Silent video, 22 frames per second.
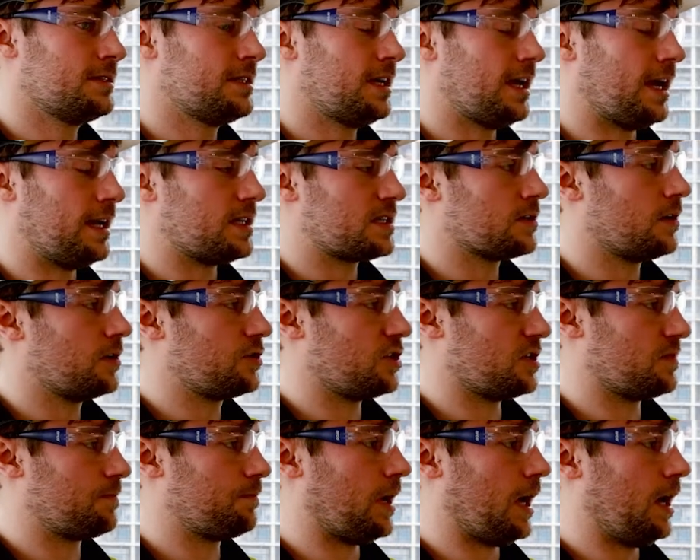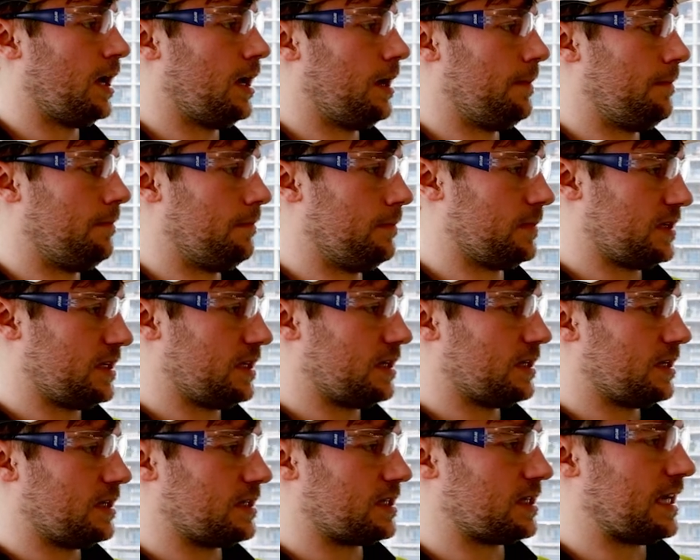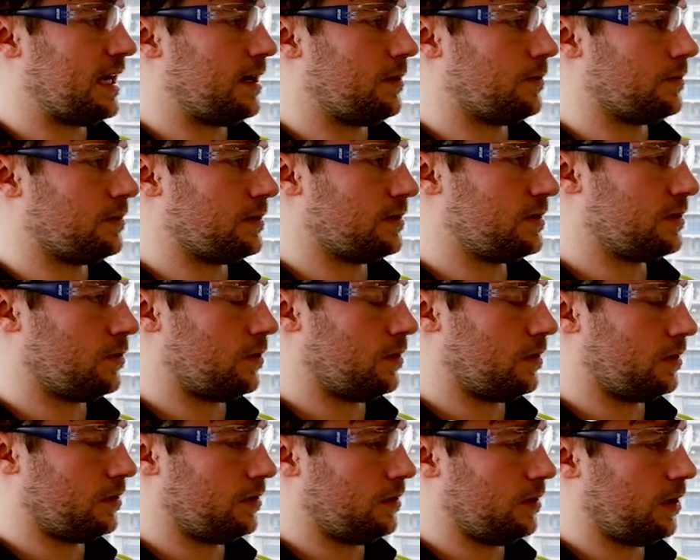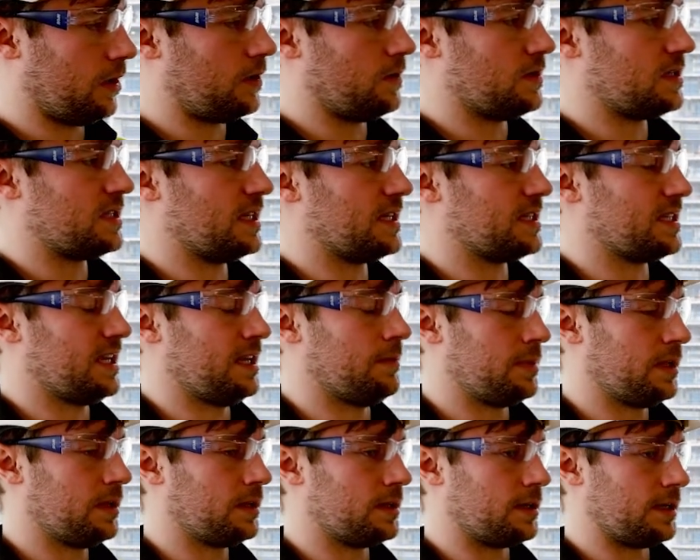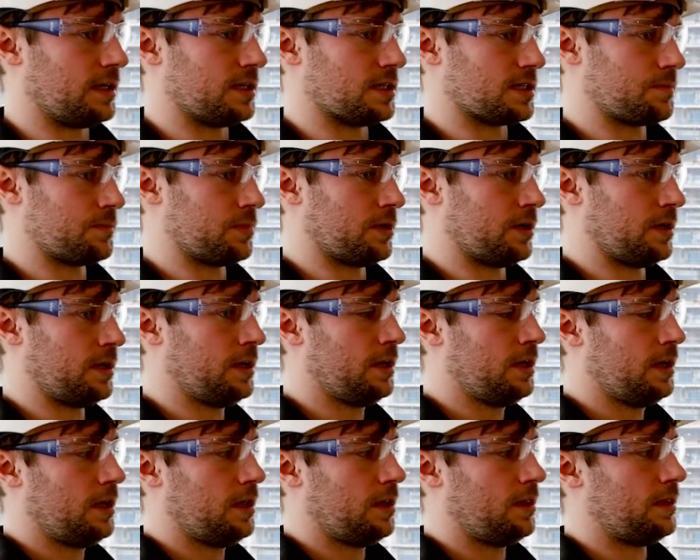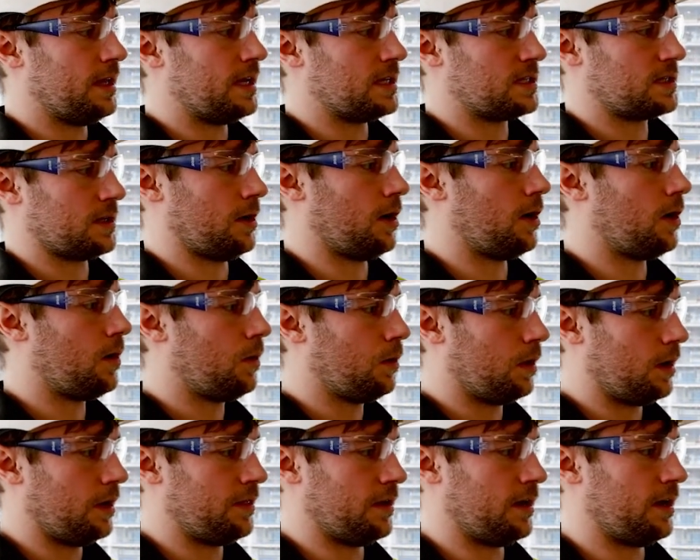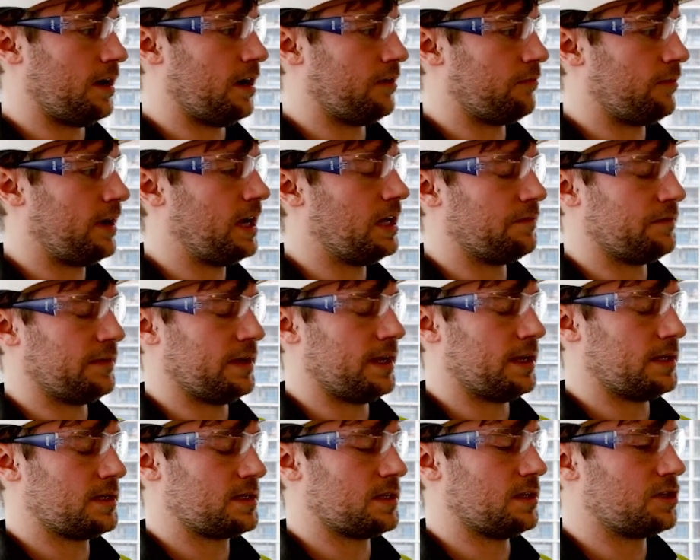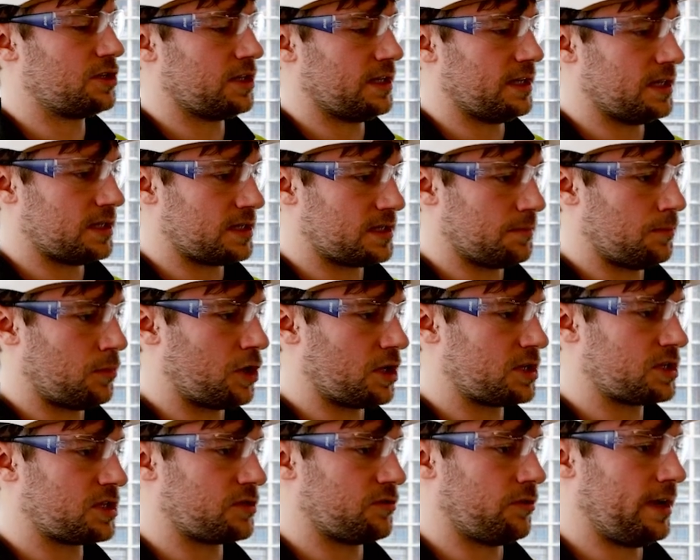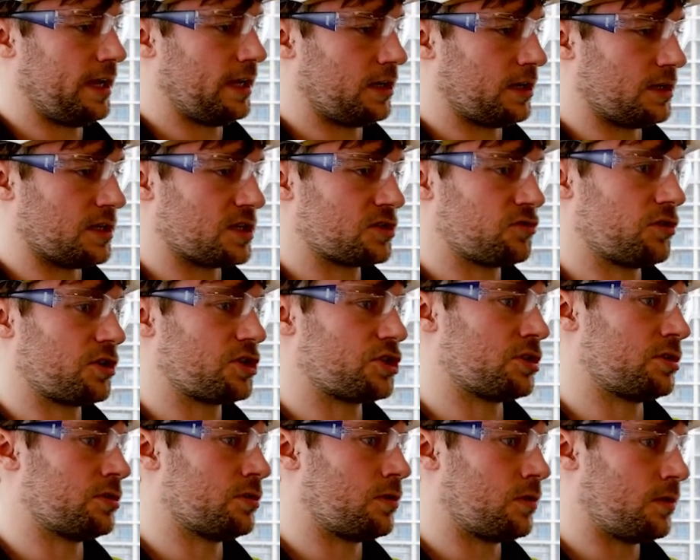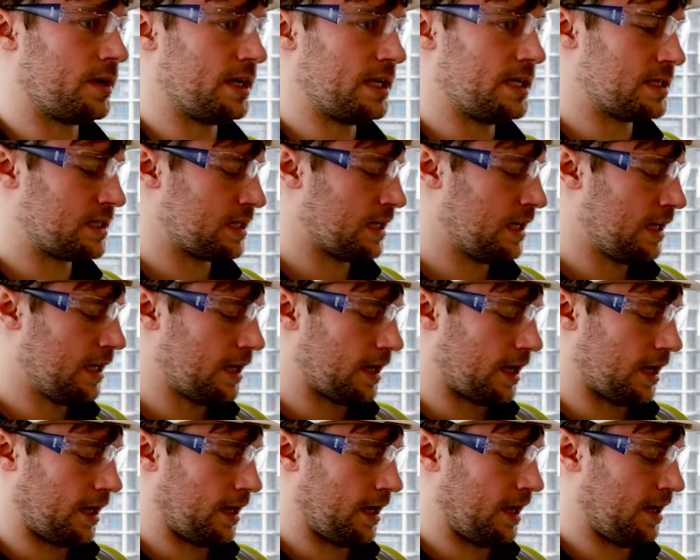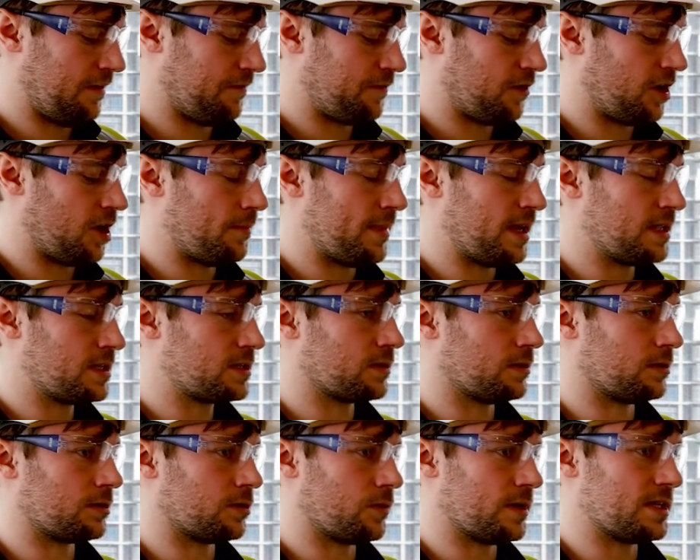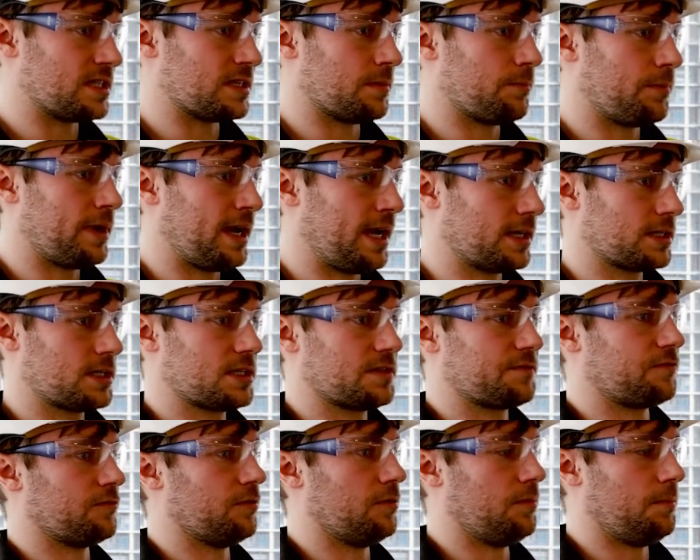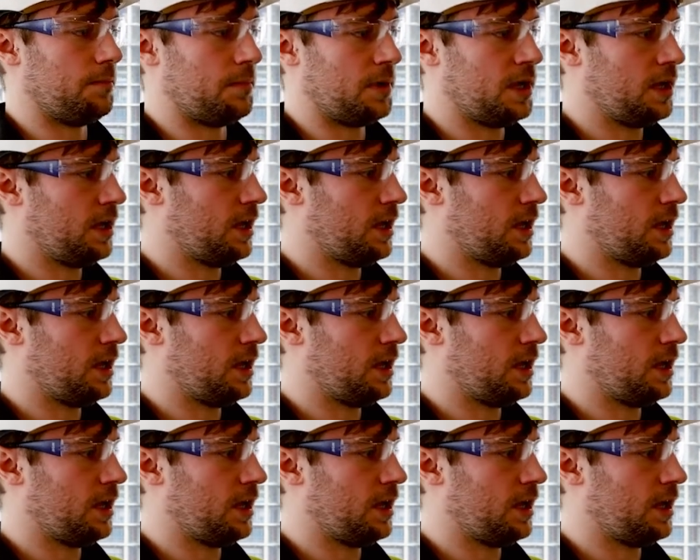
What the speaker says: And it's not just sound or acoustics in buildings, but there's a whole other array of it, such as monitoring construction noise, environmental noise impacts from